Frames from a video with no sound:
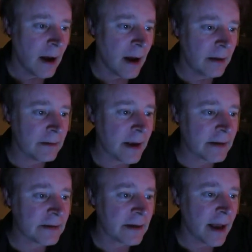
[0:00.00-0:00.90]

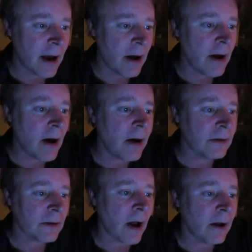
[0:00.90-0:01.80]
unless
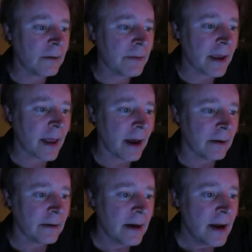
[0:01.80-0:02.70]
all, all we care